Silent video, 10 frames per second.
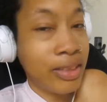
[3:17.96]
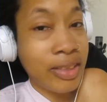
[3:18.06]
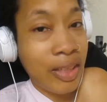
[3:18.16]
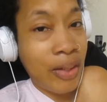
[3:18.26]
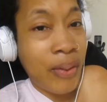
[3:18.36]

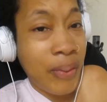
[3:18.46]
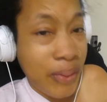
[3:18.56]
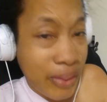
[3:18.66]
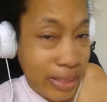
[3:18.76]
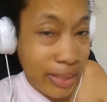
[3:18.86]
So
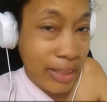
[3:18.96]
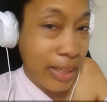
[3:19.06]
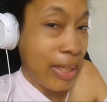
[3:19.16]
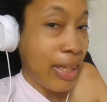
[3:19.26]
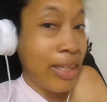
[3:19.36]

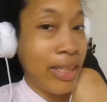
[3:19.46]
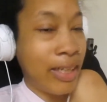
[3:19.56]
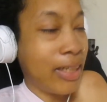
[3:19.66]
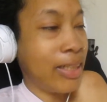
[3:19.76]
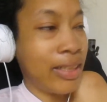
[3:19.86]

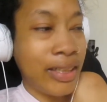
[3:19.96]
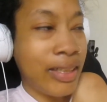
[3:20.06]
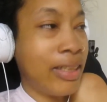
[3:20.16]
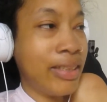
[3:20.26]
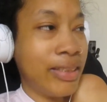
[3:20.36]
yeah,
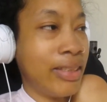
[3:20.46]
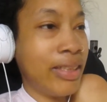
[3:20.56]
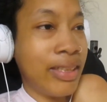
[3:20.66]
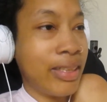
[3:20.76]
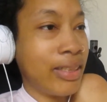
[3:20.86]

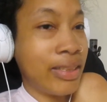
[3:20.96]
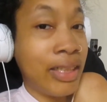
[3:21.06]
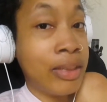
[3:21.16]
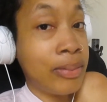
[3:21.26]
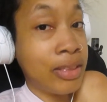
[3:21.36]

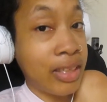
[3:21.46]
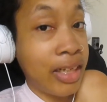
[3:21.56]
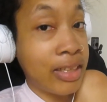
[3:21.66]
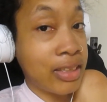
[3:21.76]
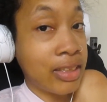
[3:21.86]
he's been
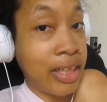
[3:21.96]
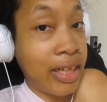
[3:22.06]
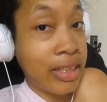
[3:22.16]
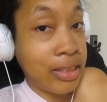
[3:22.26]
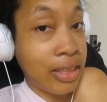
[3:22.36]
singing it since
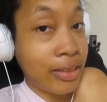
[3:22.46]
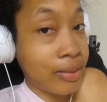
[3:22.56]
last night.